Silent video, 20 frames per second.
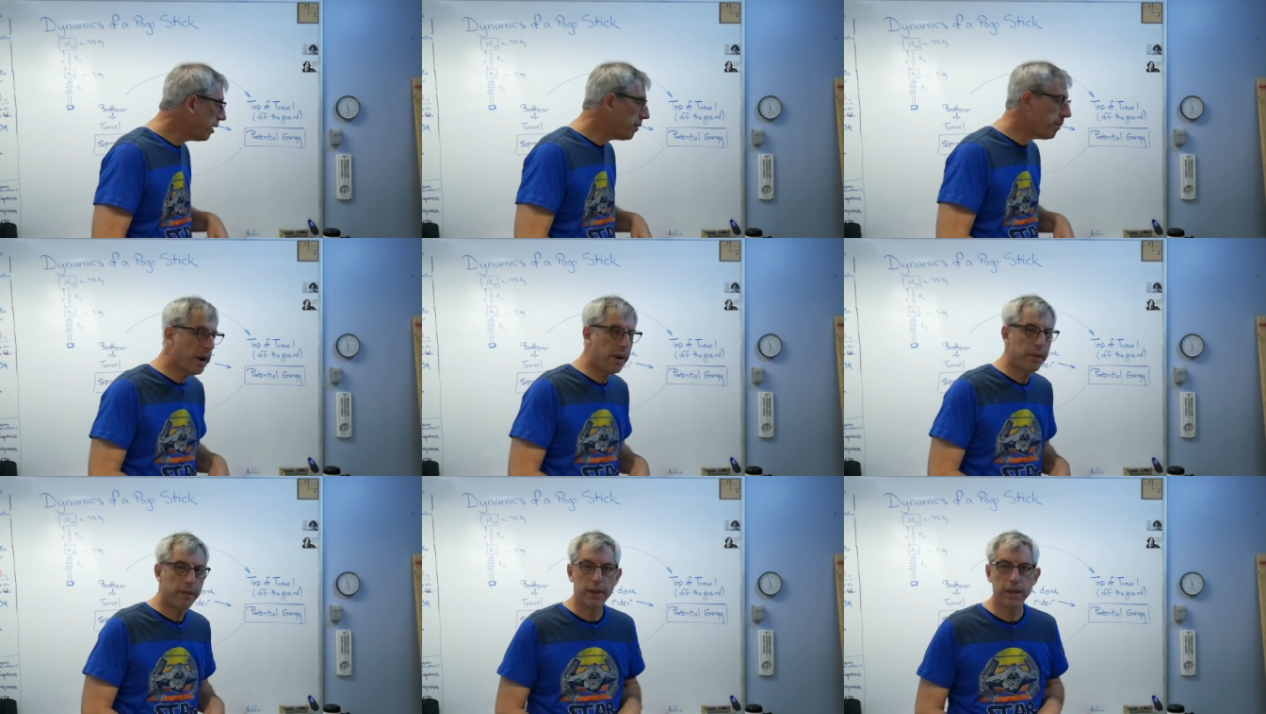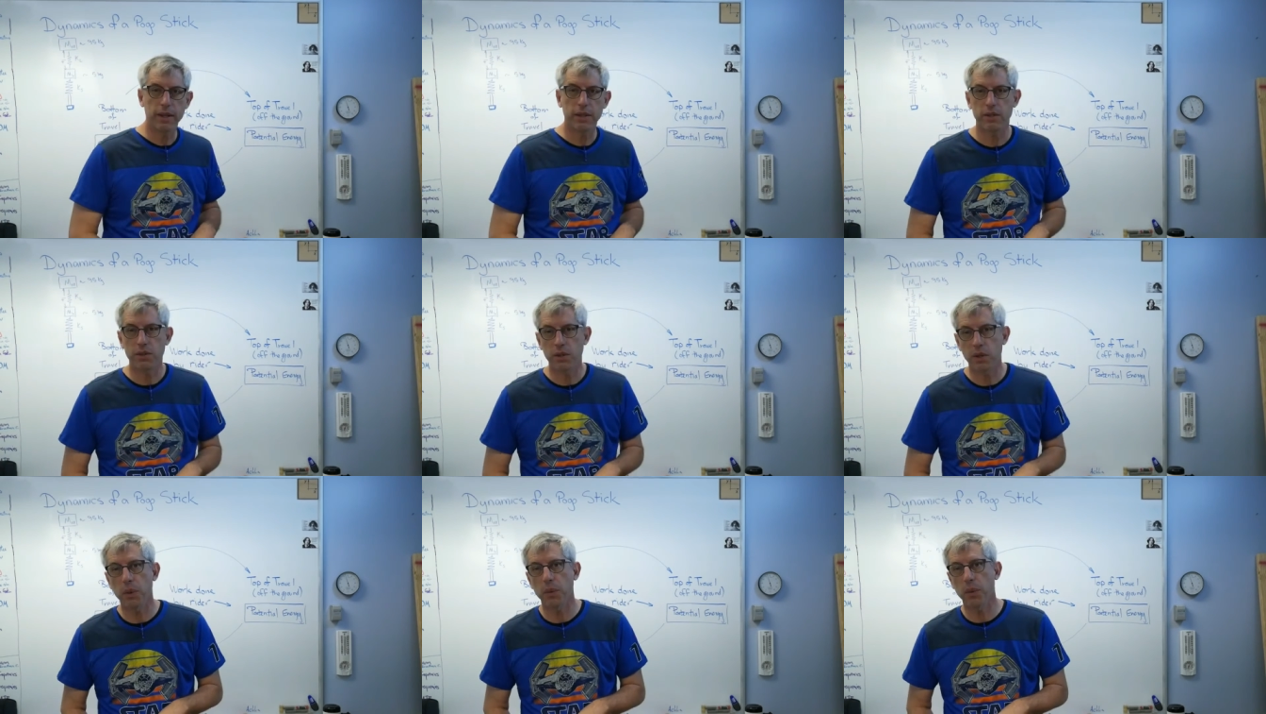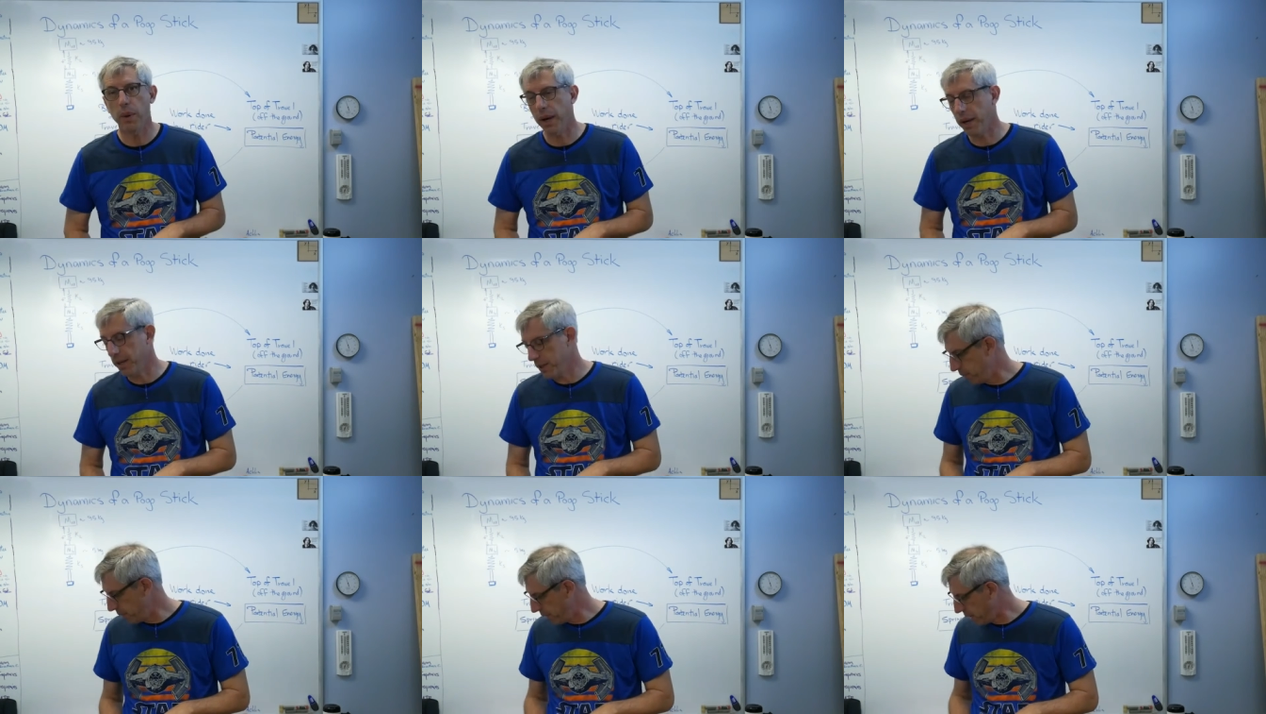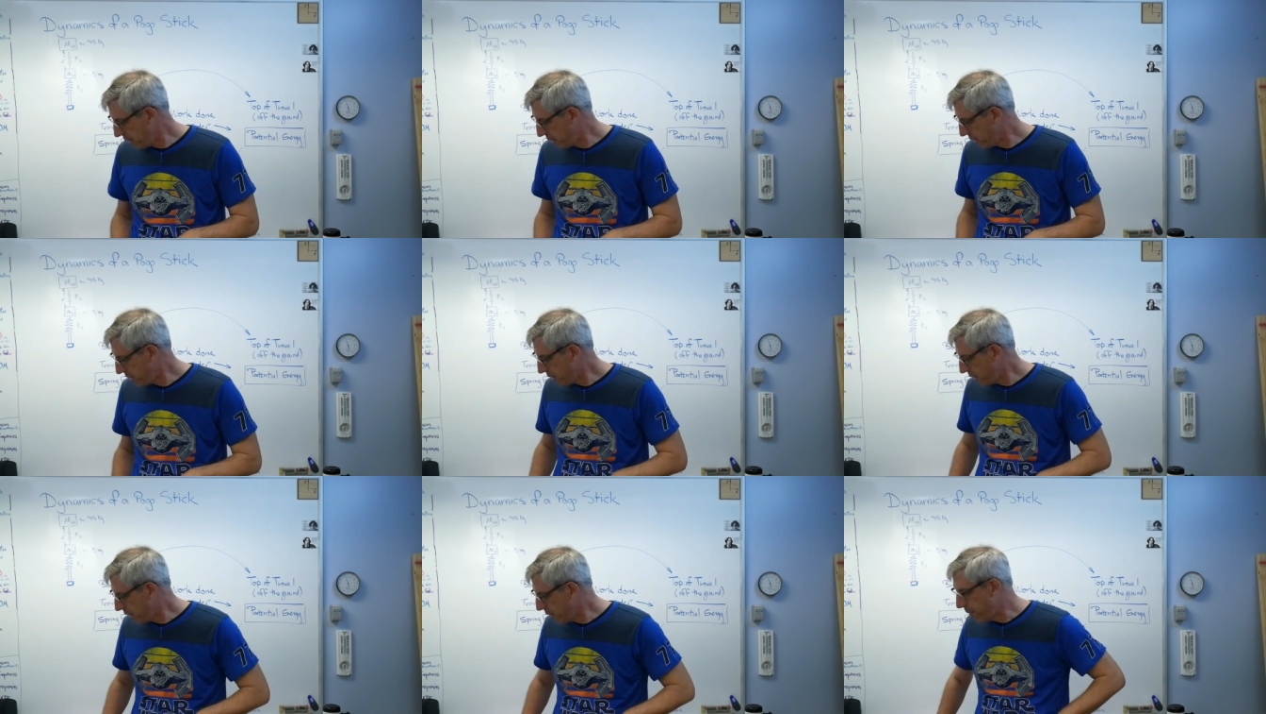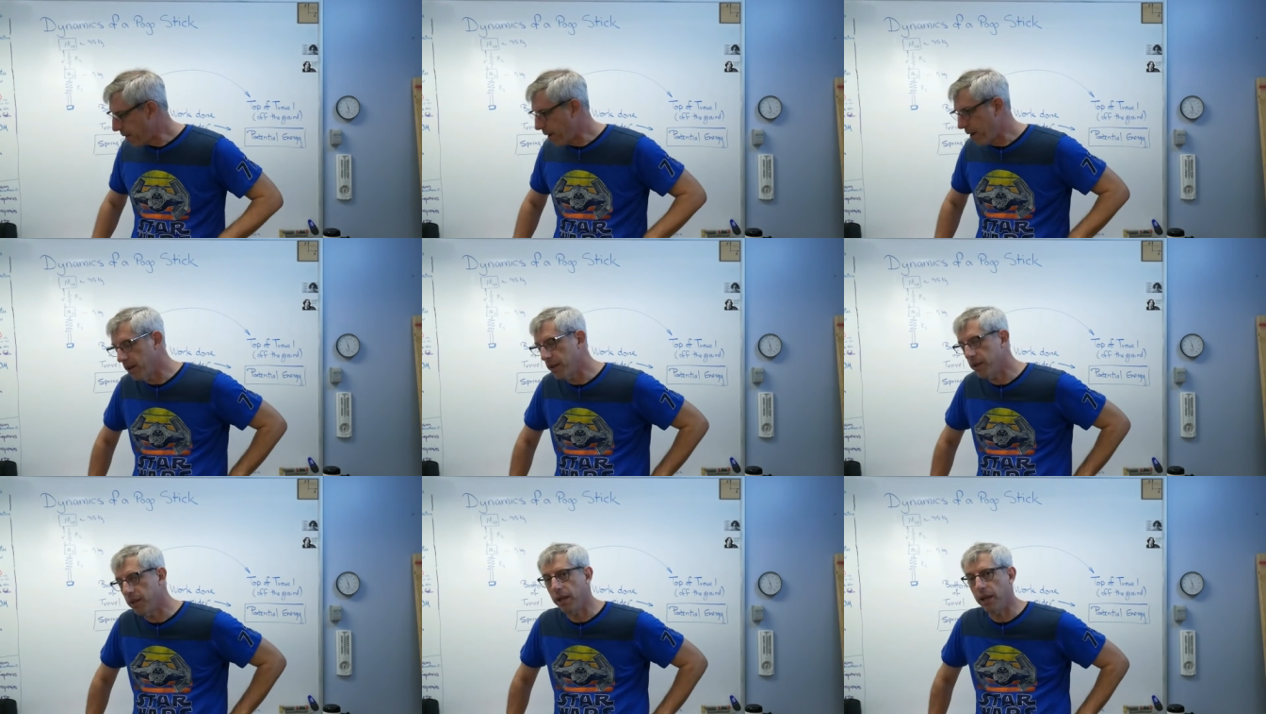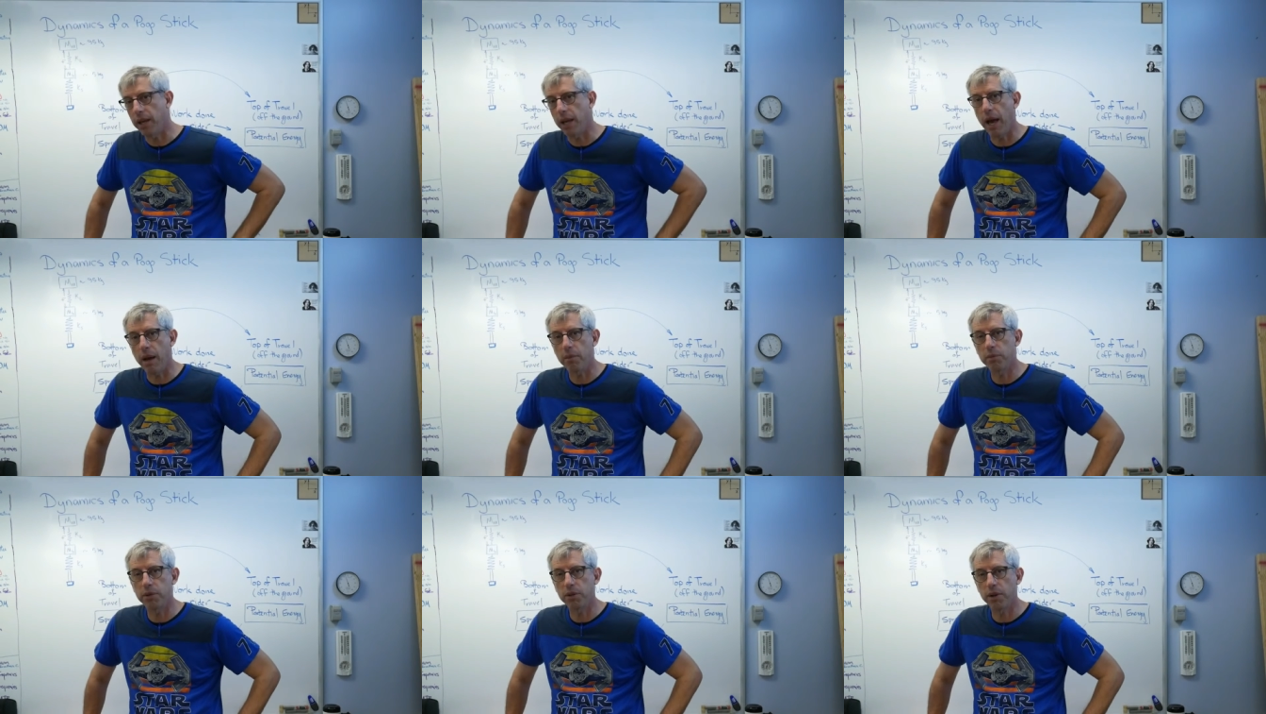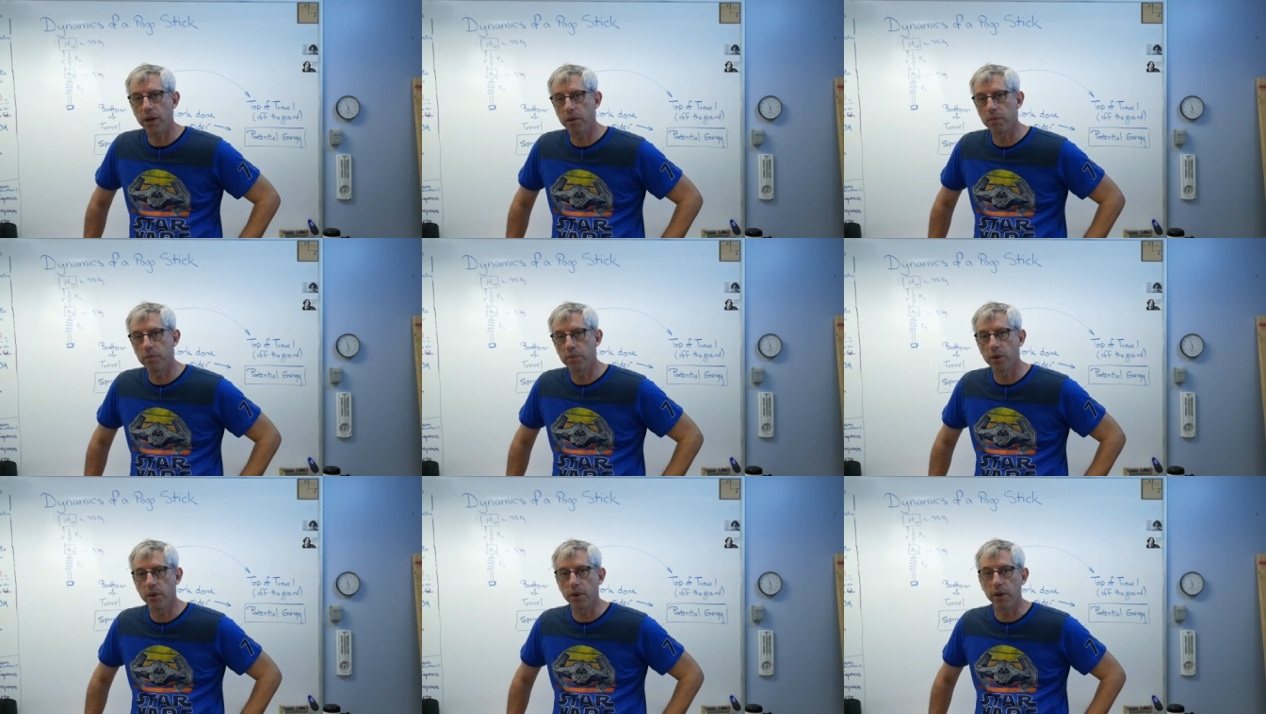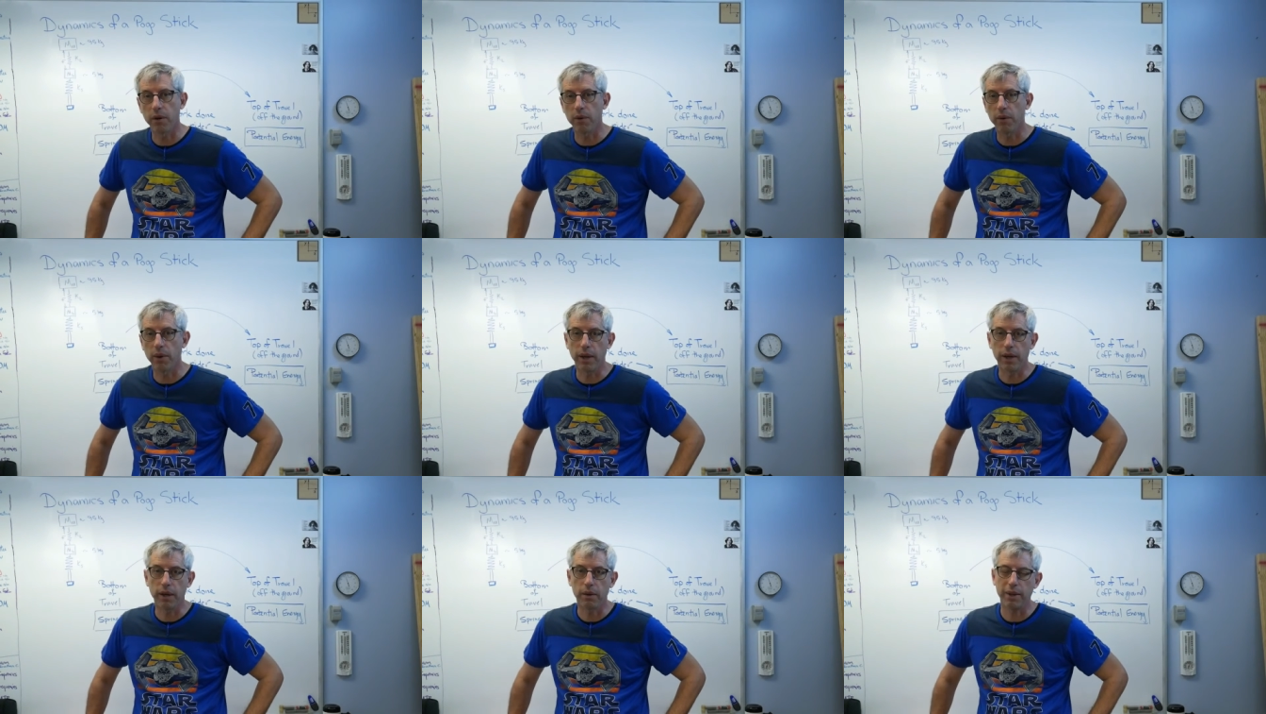about this two ways. We can talk about it the abstract, boring way.